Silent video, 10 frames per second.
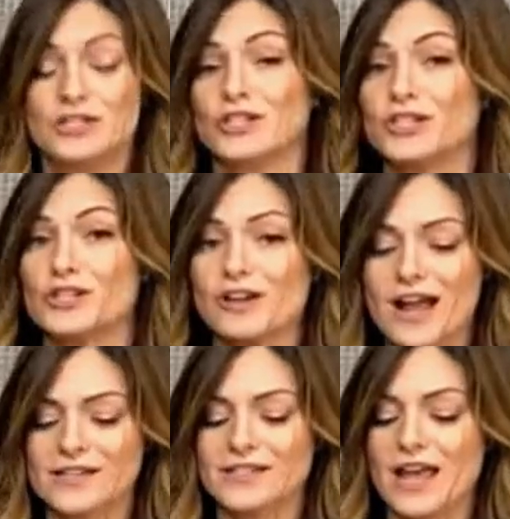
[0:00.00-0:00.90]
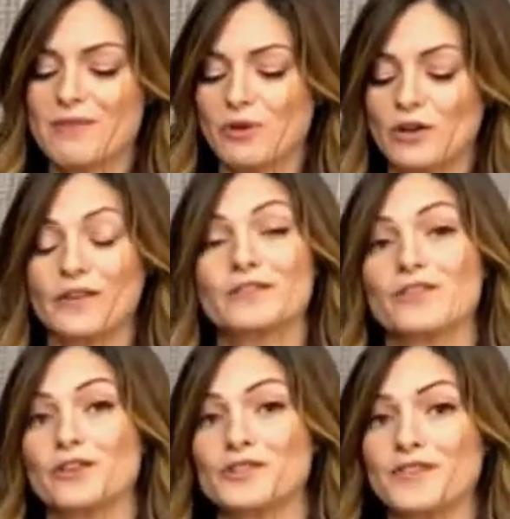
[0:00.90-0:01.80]
just stressed and
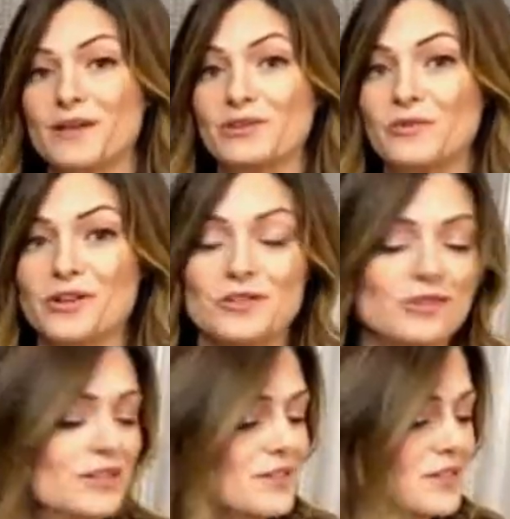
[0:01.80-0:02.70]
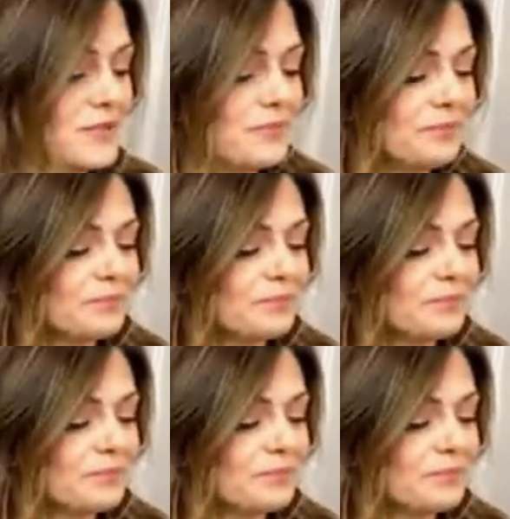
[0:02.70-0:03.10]
perfect for those family reunions.